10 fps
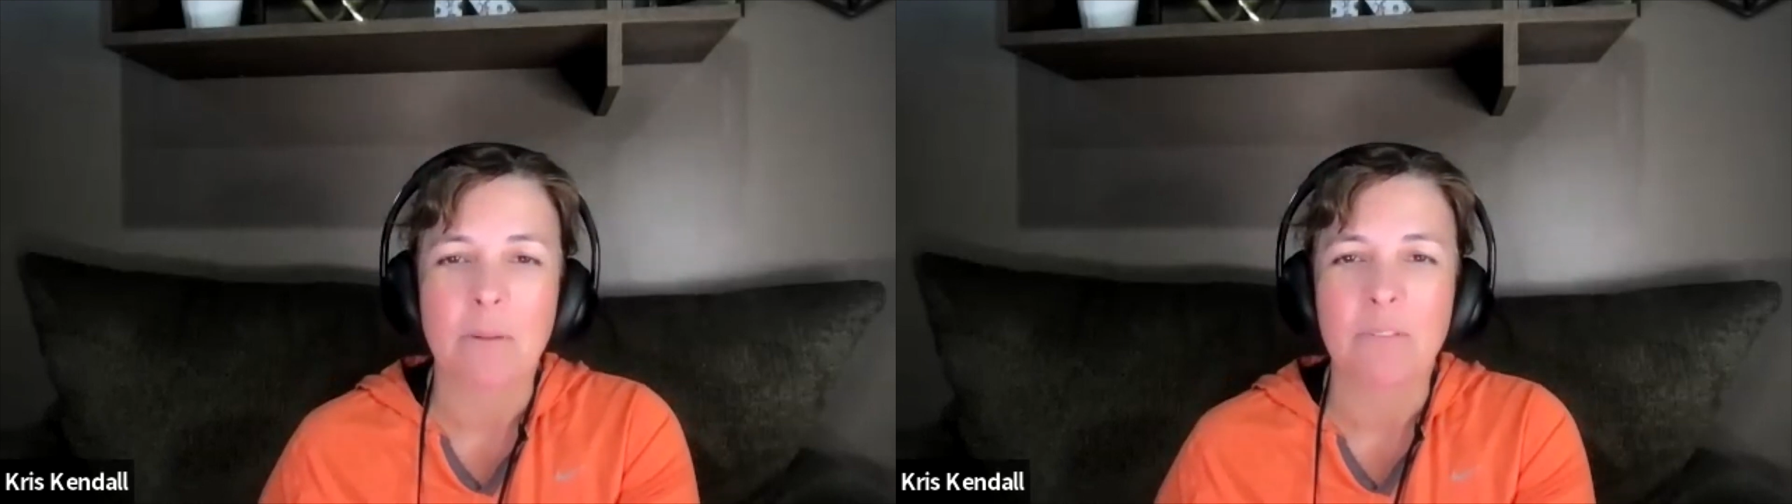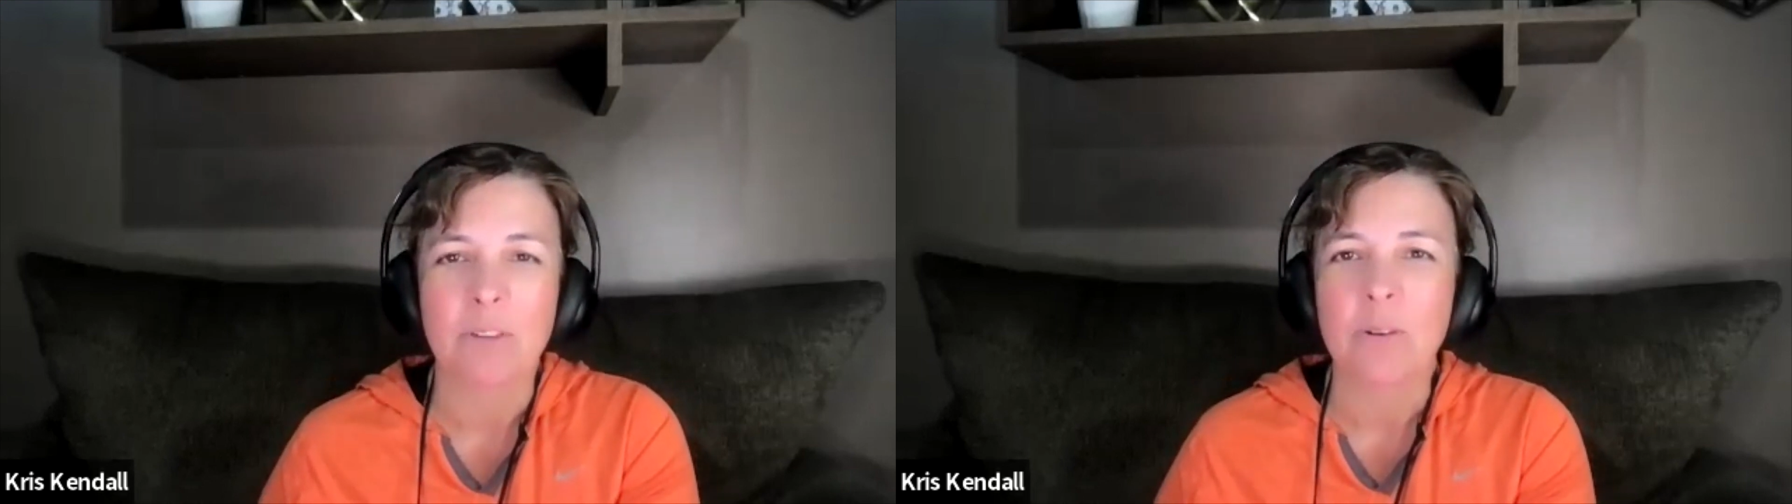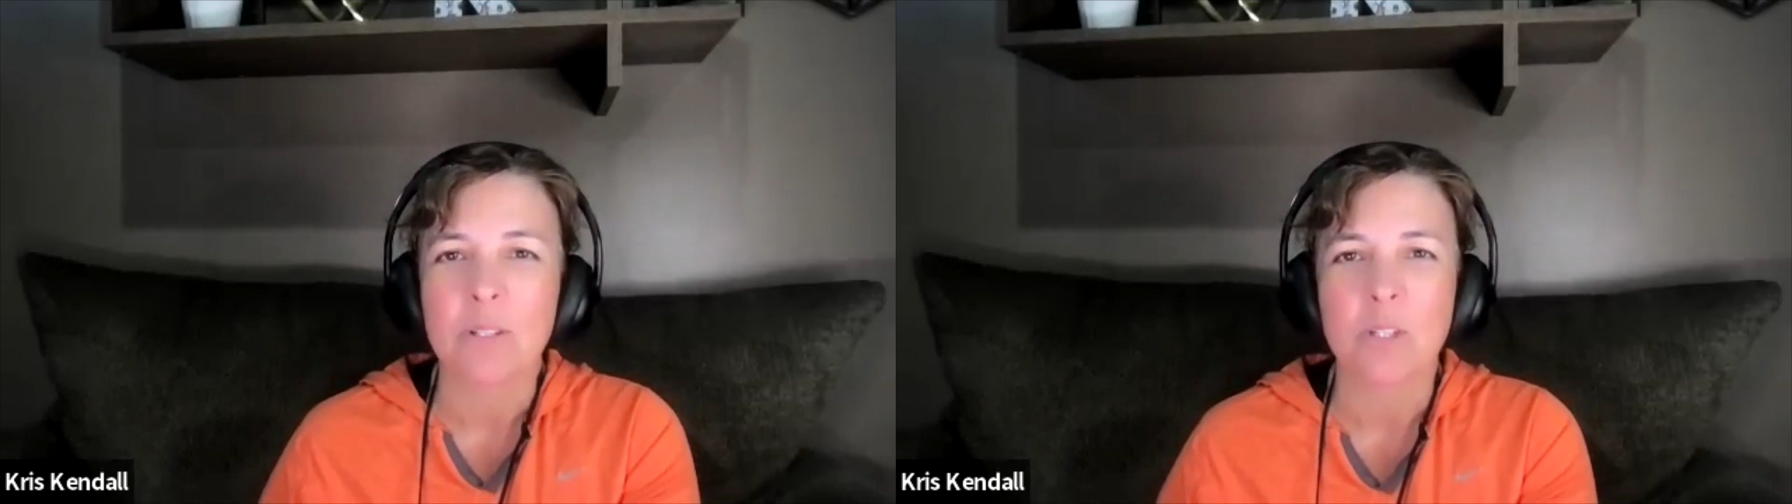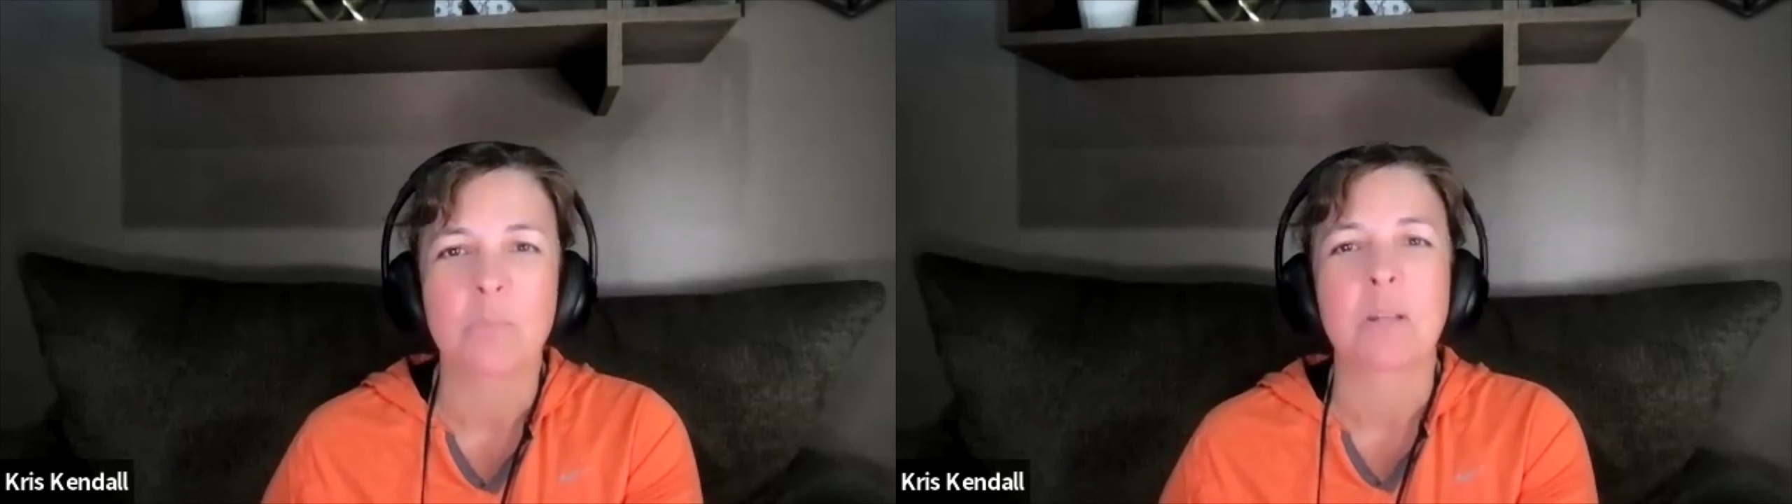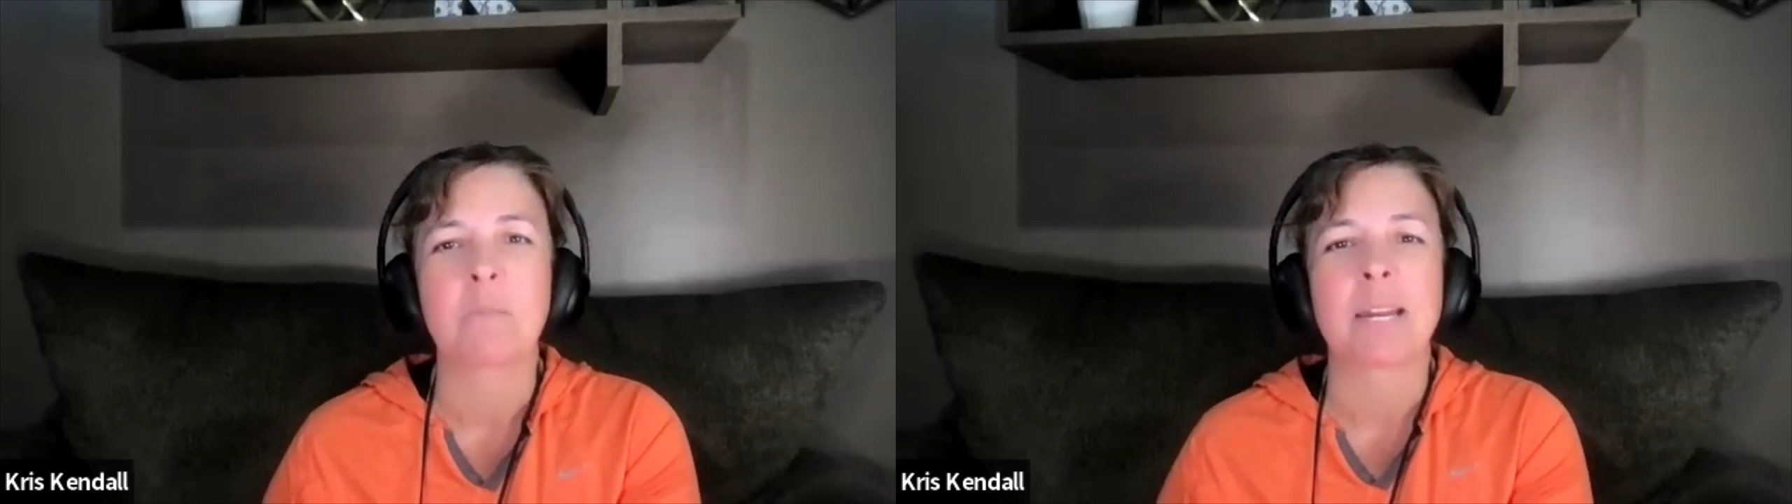of your to
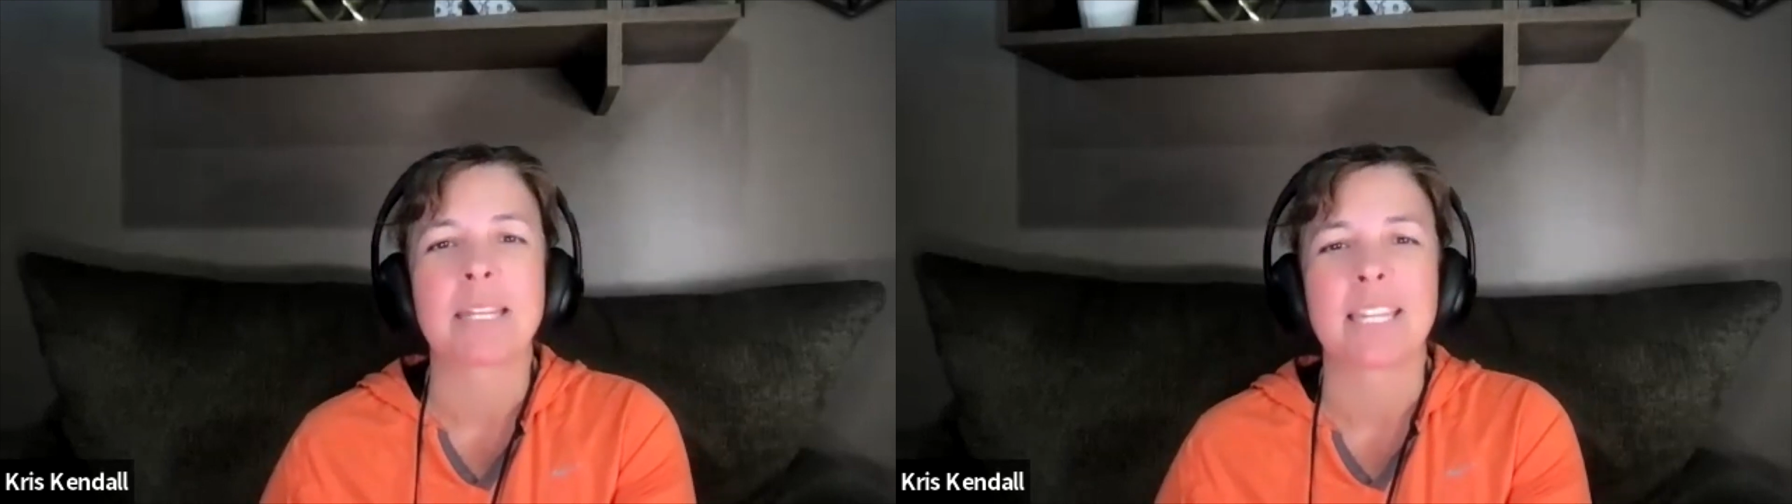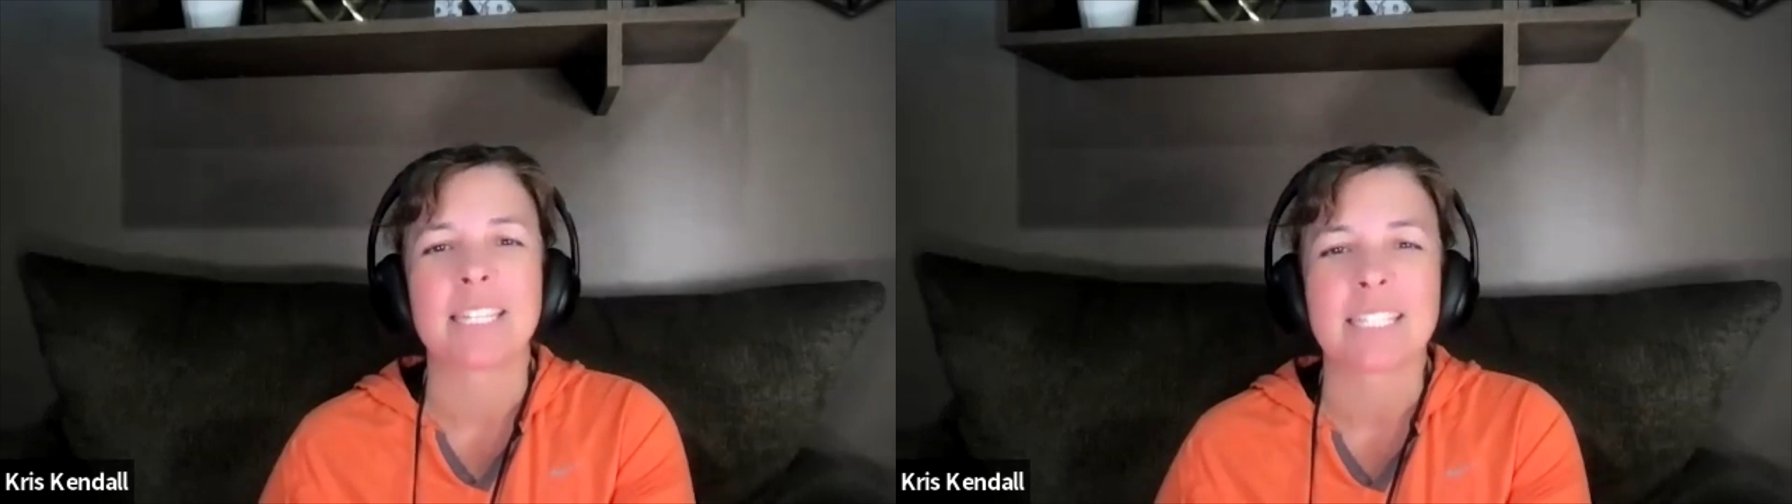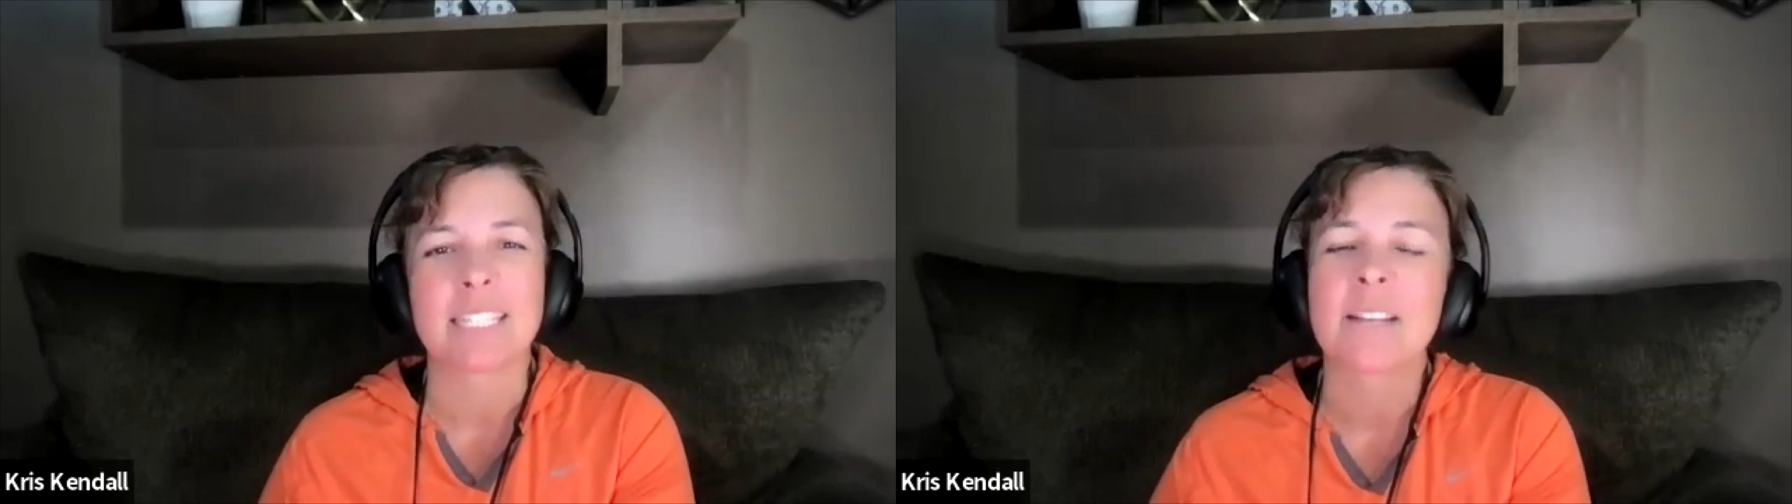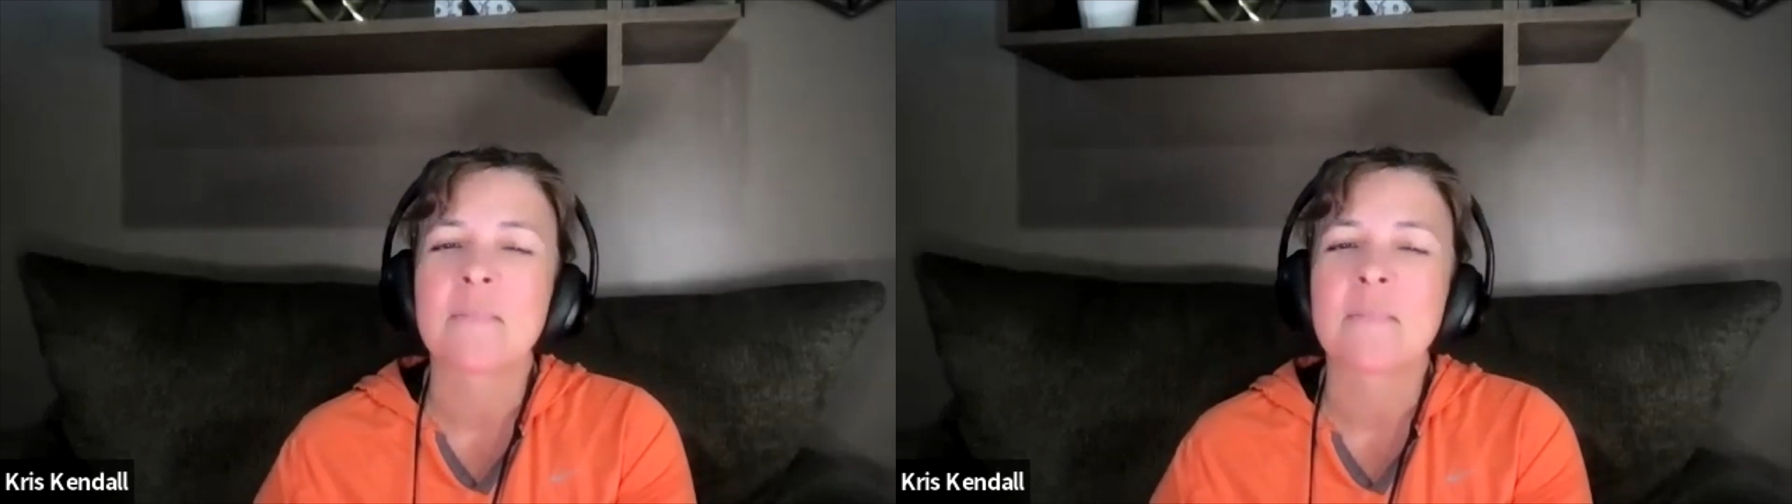be read list.